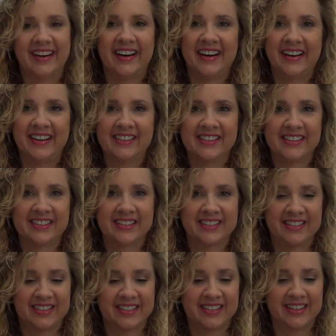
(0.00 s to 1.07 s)
I
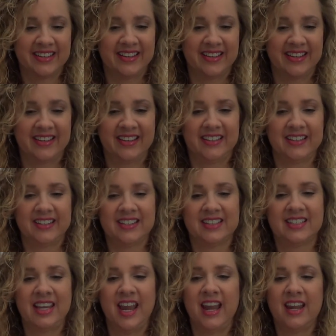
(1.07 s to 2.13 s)
just
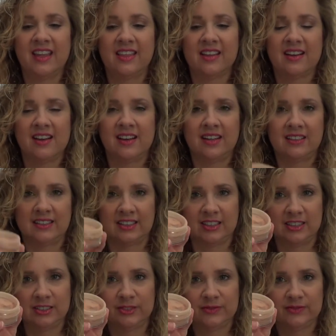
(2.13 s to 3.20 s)
take the
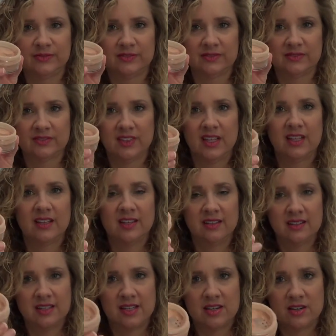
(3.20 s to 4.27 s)
color,
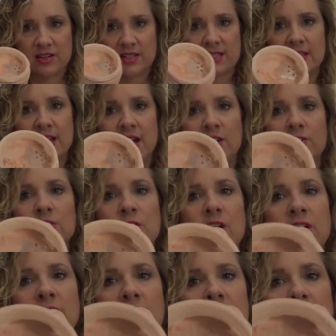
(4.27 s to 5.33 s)
so you can see how
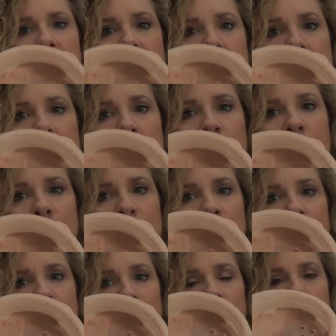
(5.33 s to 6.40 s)
dark it is,
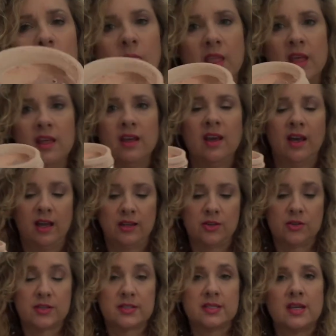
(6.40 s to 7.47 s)
and you
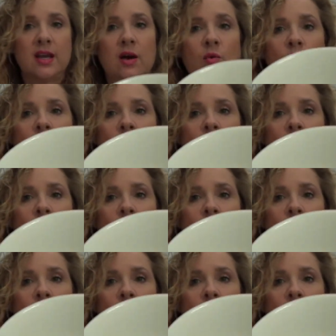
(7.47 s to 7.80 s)
can see how